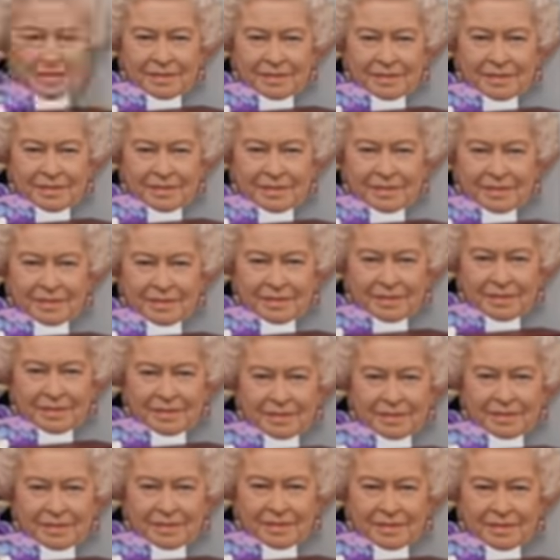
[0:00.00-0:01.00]

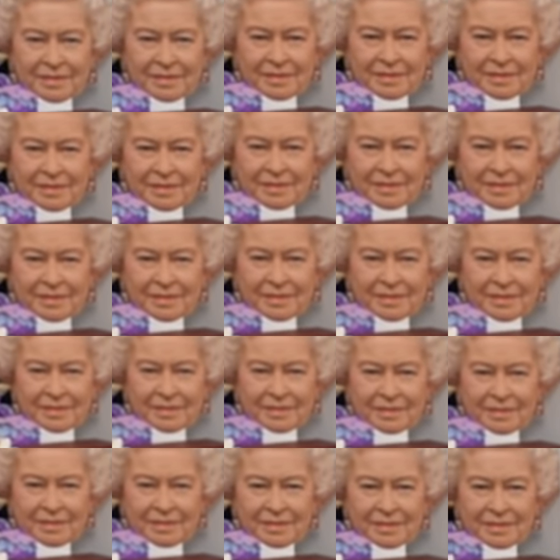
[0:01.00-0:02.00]
(silent)